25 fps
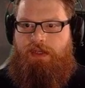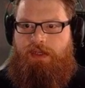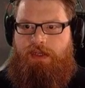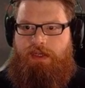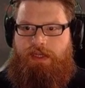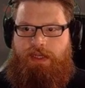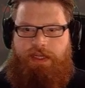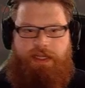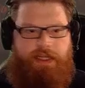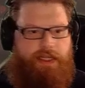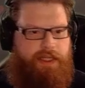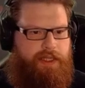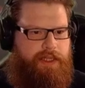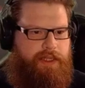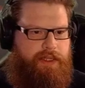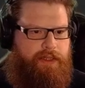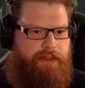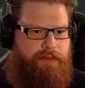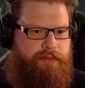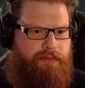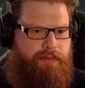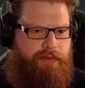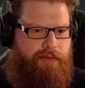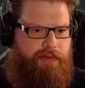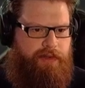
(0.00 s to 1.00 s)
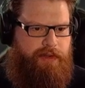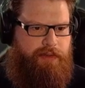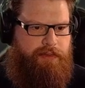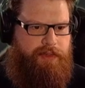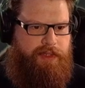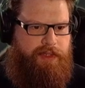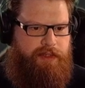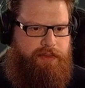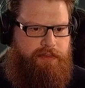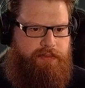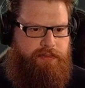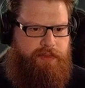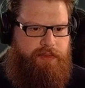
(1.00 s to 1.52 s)
Where are we?
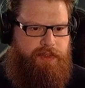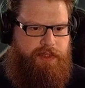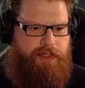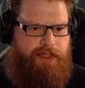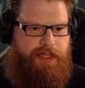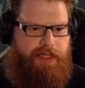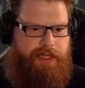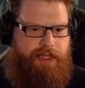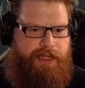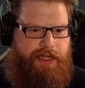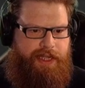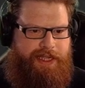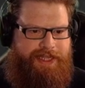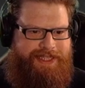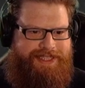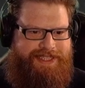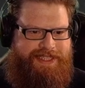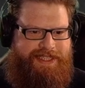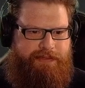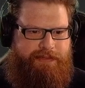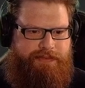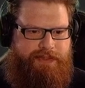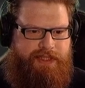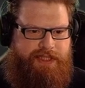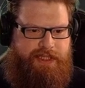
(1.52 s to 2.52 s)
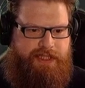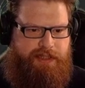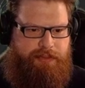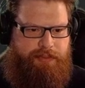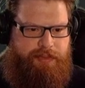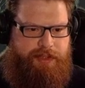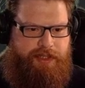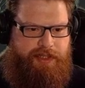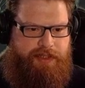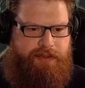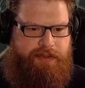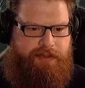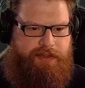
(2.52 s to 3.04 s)
Yeah, 870 up
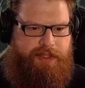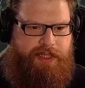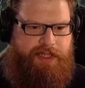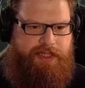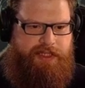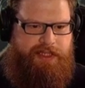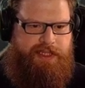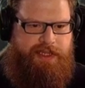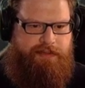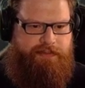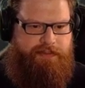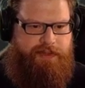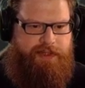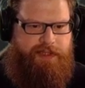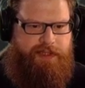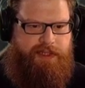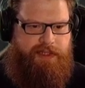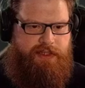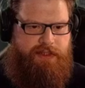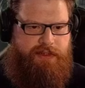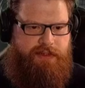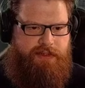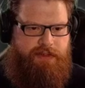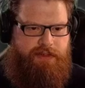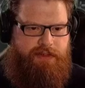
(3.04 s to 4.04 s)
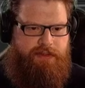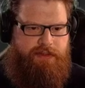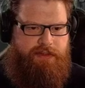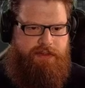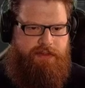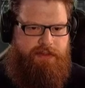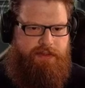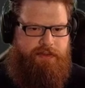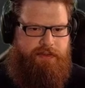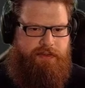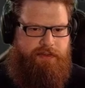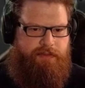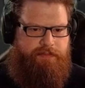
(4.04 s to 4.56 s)
here. 870.
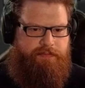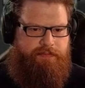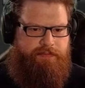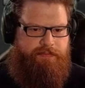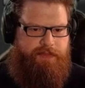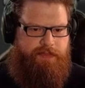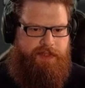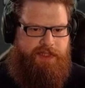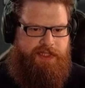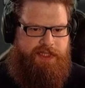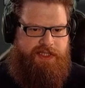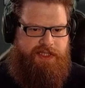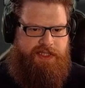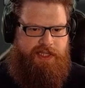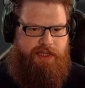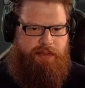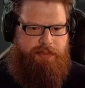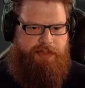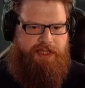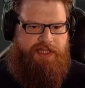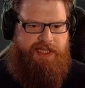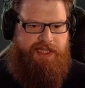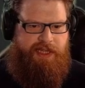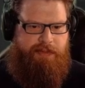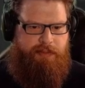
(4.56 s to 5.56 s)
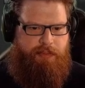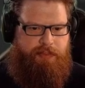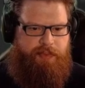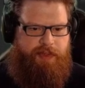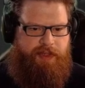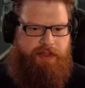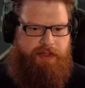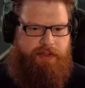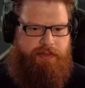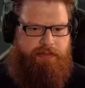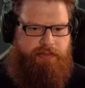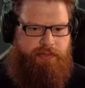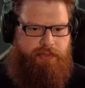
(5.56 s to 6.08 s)
It'll be the same up
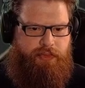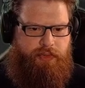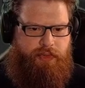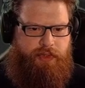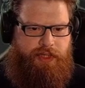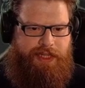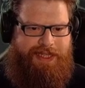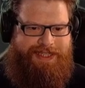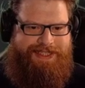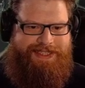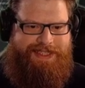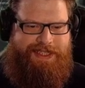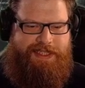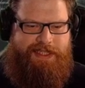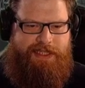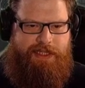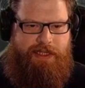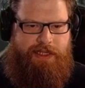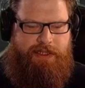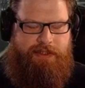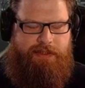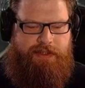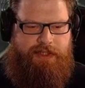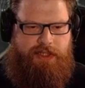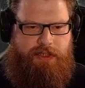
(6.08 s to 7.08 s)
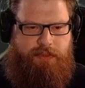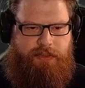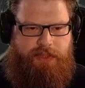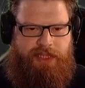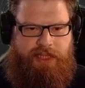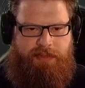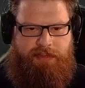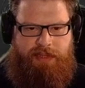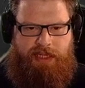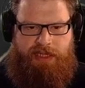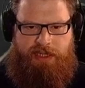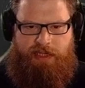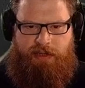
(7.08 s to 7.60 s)
here. Crude oil 869. So we'll
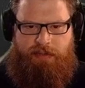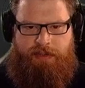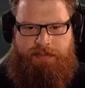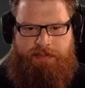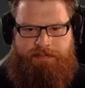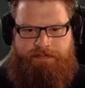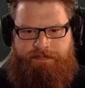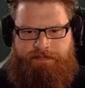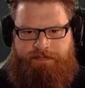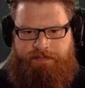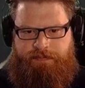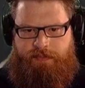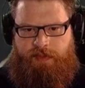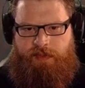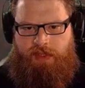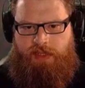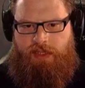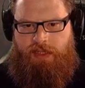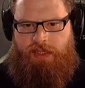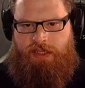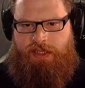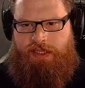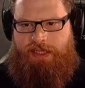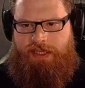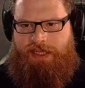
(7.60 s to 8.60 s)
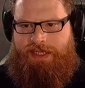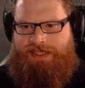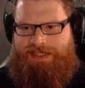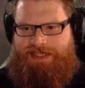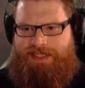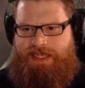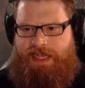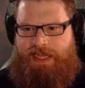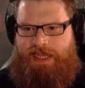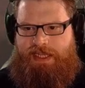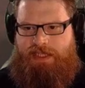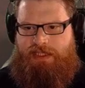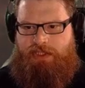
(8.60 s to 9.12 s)
keep that lower. That's
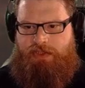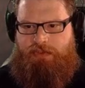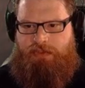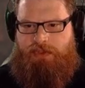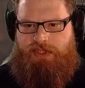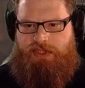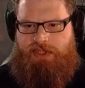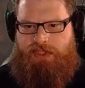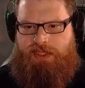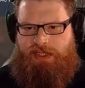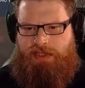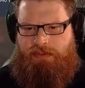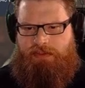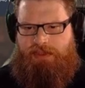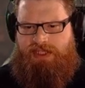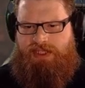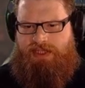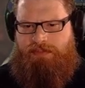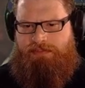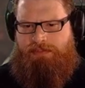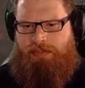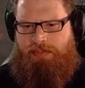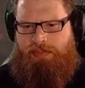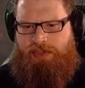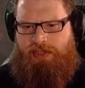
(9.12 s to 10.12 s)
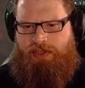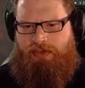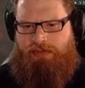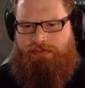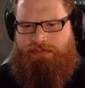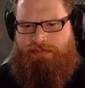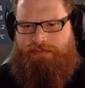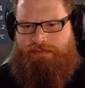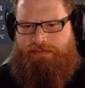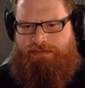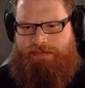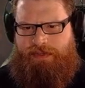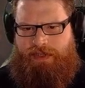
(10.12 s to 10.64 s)
dangerous. I don't want it to bubble over
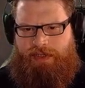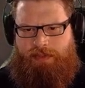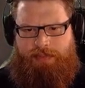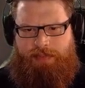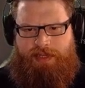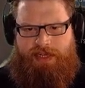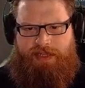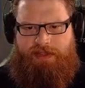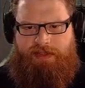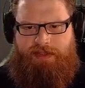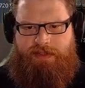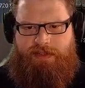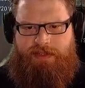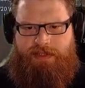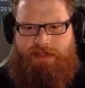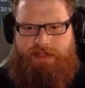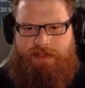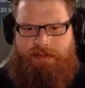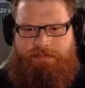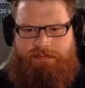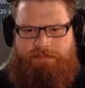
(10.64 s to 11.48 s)
and fuck up anything, so...